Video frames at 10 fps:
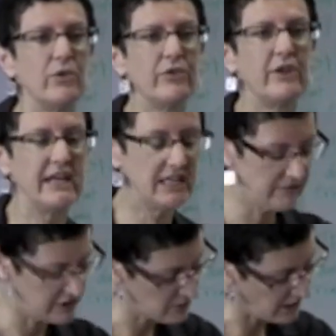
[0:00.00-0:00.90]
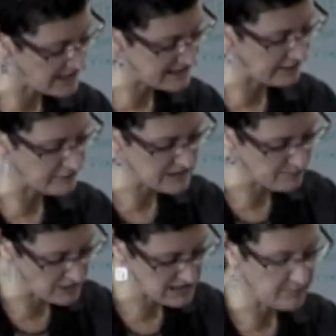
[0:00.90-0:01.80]
with the individualising and
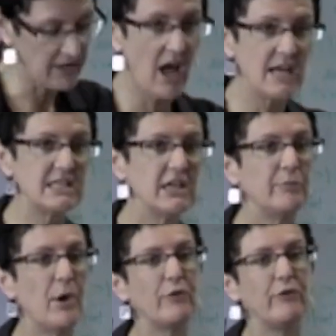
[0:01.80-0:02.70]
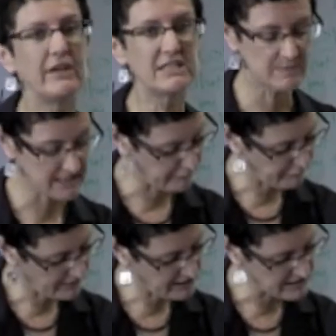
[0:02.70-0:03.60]
responsibilising of both victims and
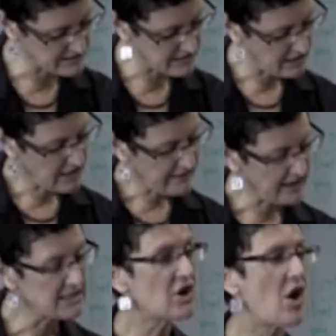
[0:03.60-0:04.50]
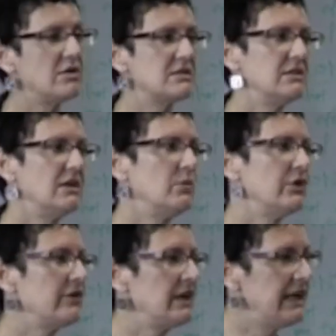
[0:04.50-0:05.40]
offenders that is consonant
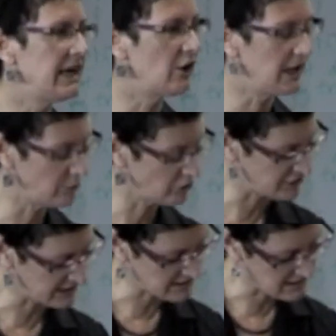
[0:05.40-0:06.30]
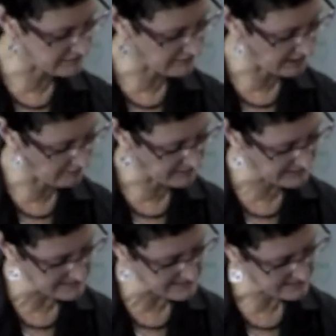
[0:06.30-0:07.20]
with neoliberal justice
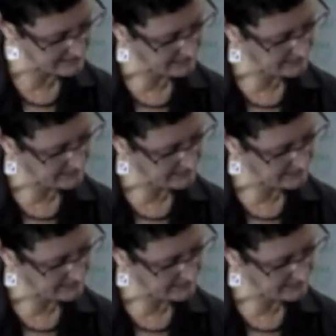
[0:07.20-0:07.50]
developments.